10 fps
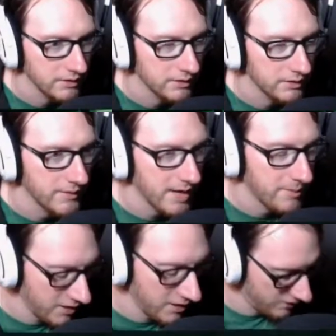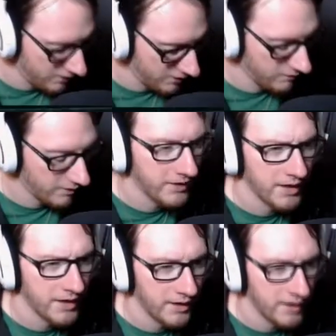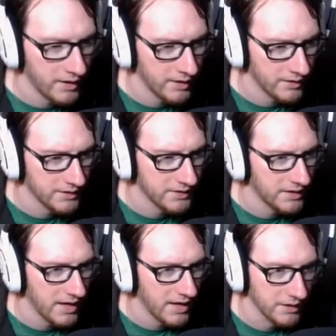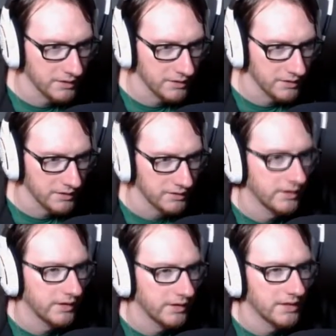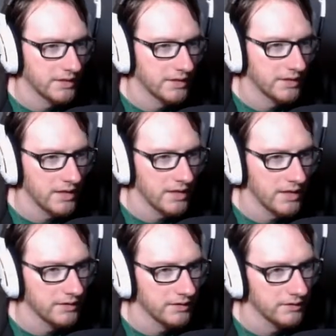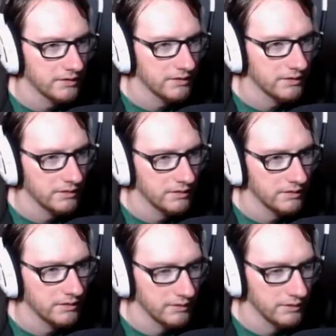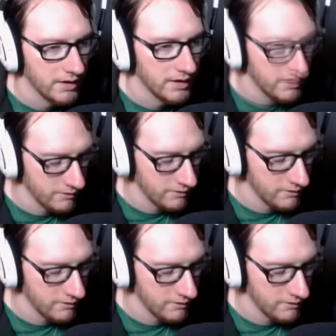Maybe? What if I scan it? Can I scan it yet? No?